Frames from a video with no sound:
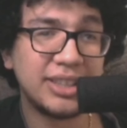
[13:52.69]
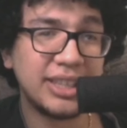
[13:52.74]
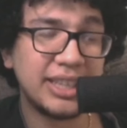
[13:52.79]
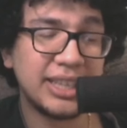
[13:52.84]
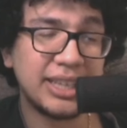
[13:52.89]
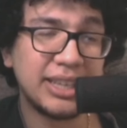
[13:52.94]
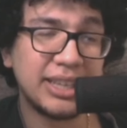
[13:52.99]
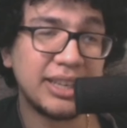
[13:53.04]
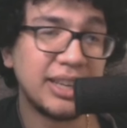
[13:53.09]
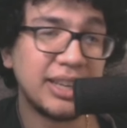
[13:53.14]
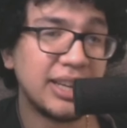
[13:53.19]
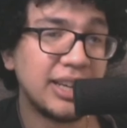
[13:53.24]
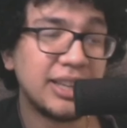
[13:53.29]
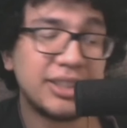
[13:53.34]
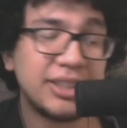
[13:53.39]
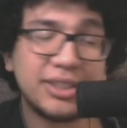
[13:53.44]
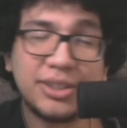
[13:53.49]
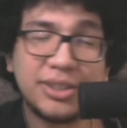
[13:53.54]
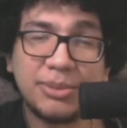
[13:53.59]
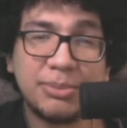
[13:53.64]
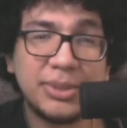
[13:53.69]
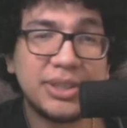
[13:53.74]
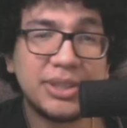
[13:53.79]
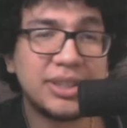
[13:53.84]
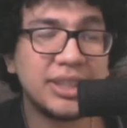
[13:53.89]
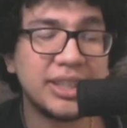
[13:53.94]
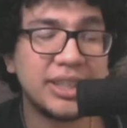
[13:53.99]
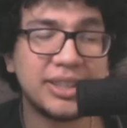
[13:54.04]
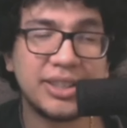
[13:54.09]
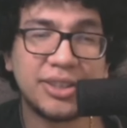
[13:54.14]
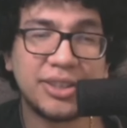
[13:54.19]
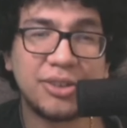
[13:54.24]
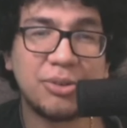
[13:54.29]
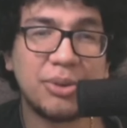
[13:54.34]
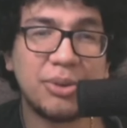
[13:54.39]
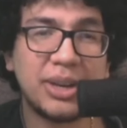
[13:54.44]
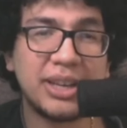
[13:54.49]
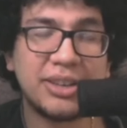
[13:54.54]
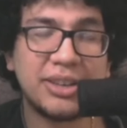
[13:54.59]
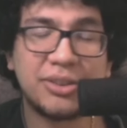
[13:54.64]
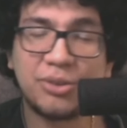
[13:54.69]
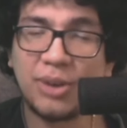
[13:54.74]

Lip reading: And submission is just great,